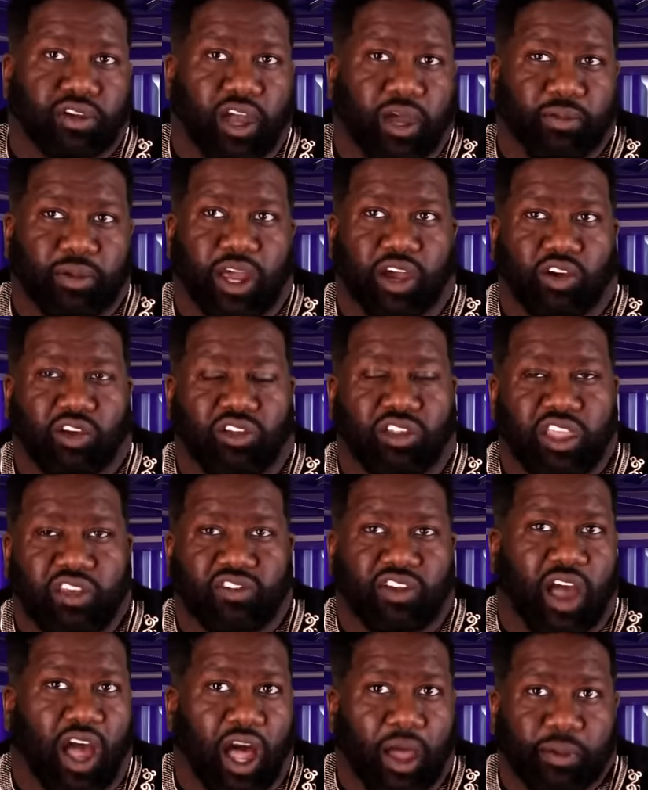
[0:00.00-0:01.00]
I'm not going to
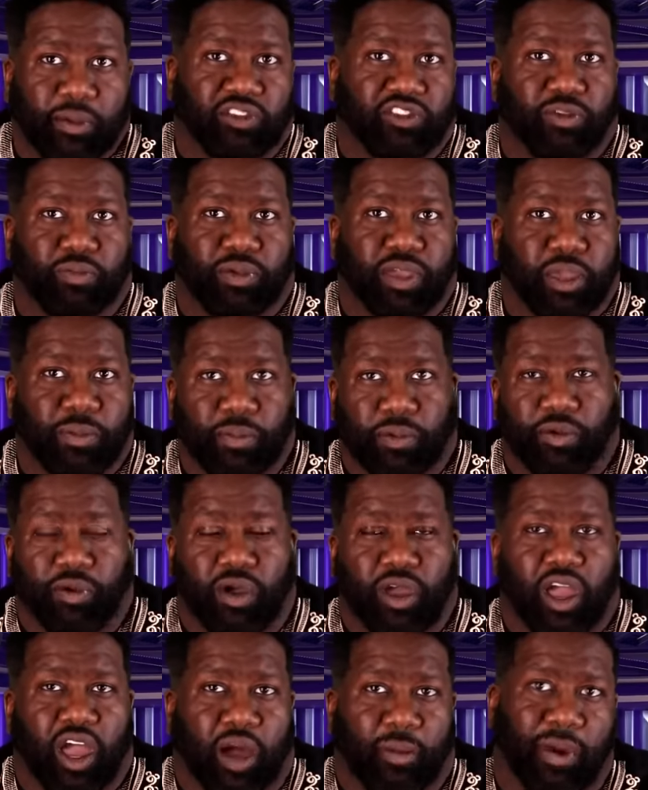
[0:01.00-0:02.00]
leave comments to
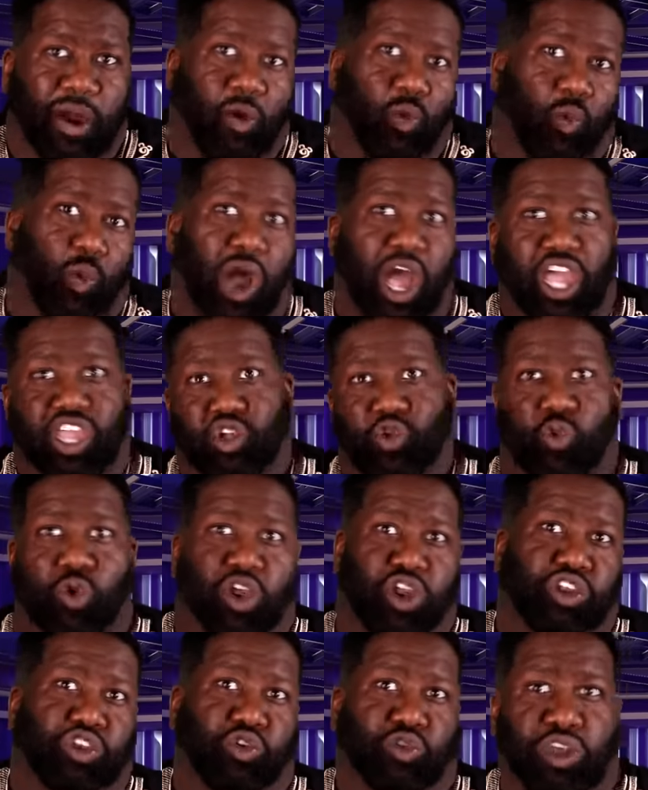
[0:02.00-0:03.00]
people about why you
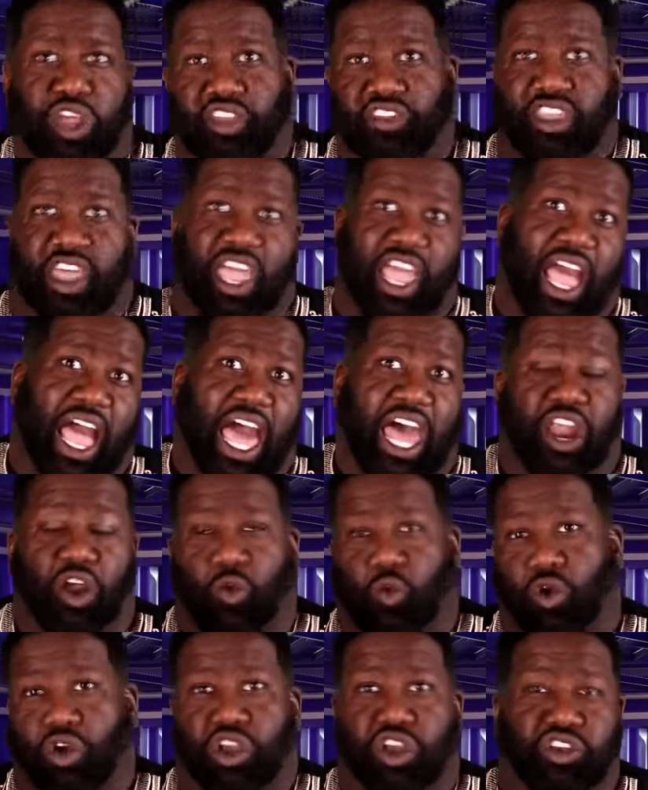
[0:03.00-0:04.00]
want to do this. Hey, I
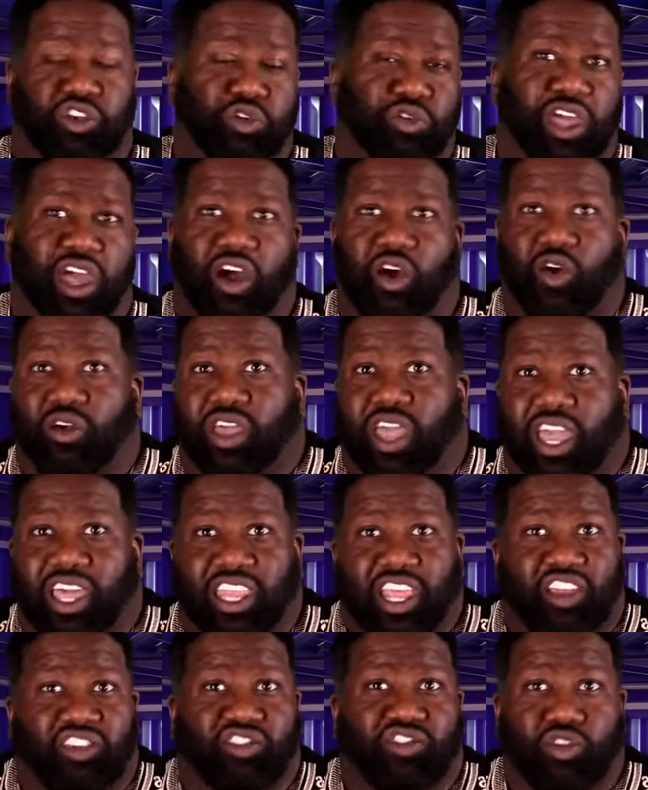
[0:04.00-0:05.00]
don't want to do that.
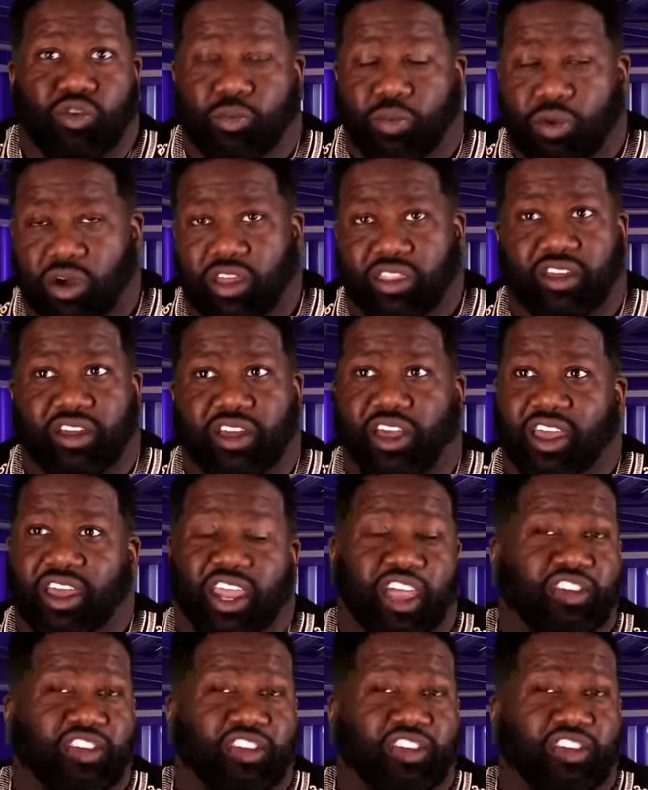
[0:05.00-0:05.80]
Okay, that's you, brother.